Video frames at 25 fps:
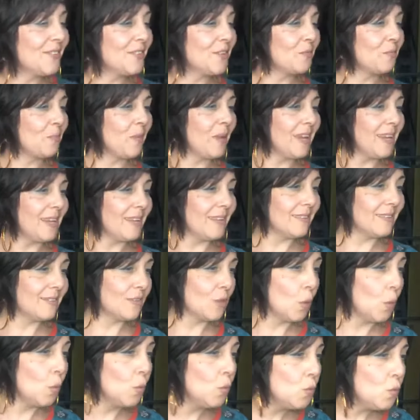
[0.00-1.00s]
space?
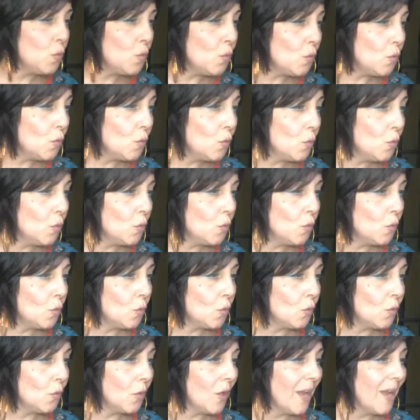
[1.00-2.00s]

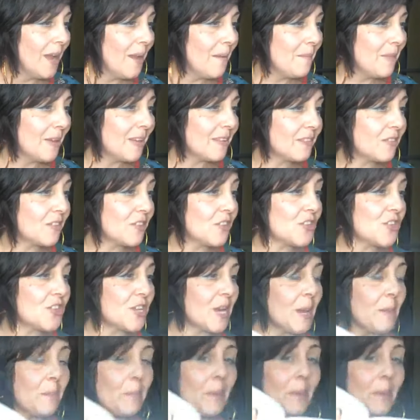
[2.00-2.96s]
Ooh, because of the shape